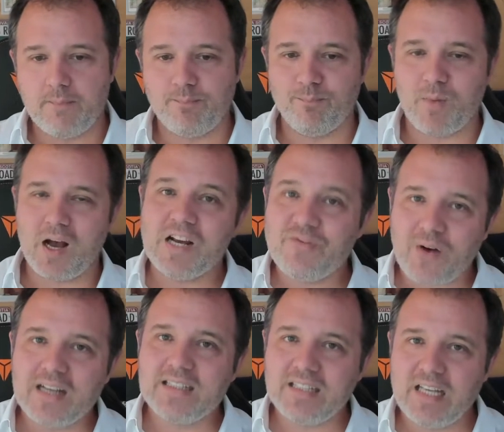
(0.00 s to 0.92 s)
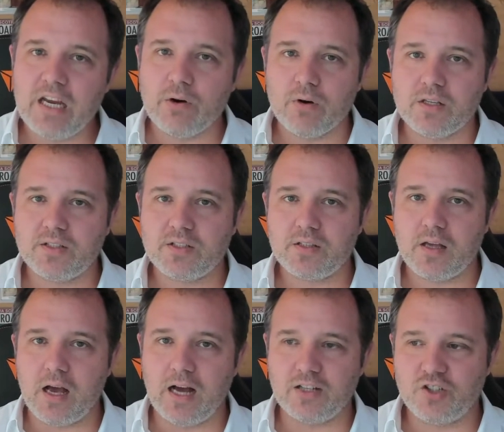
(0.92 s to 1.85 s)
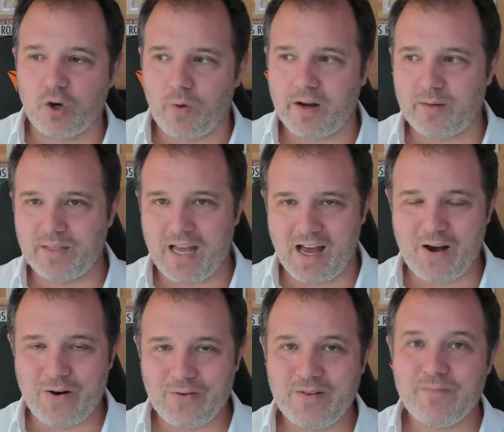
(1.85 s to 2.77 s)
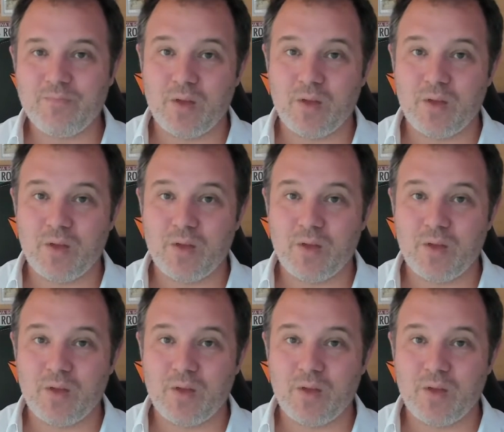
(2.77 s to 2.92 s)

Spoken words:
My advice here is don't write them down.